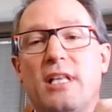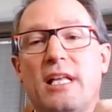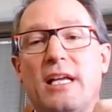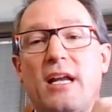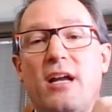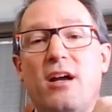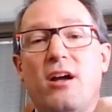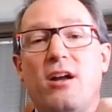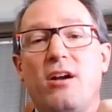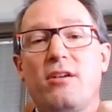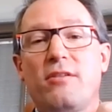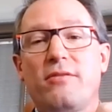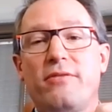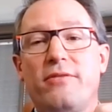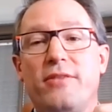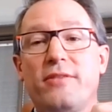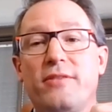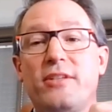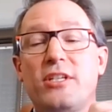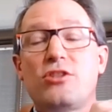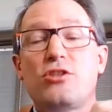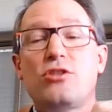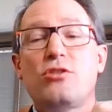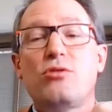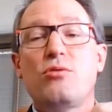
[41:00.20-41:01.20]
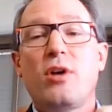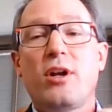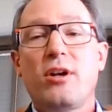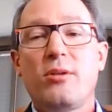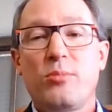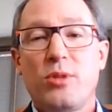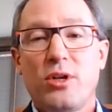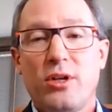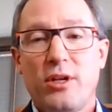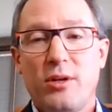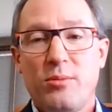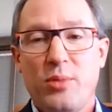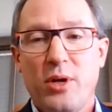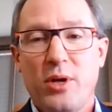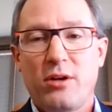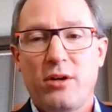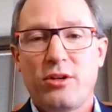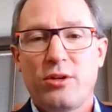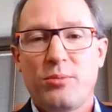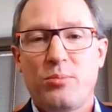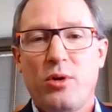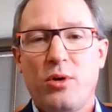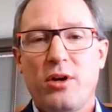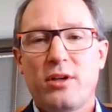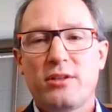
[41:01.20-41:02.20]
like one hundred fifty, two hundred million
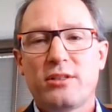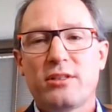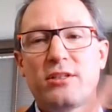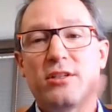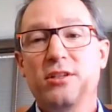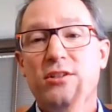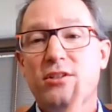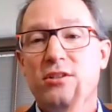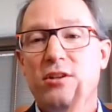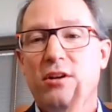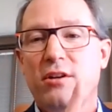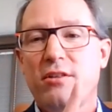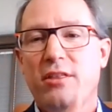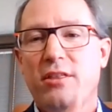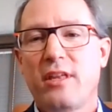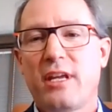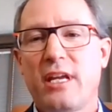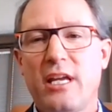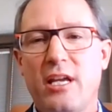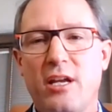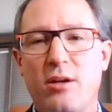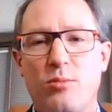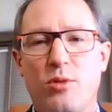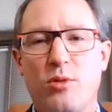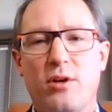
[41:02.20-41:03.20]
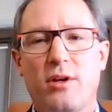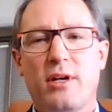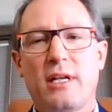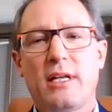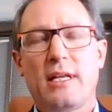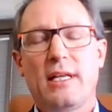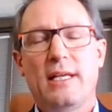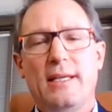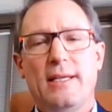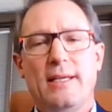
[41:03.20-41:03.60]
pound deposit, to start thinking about it.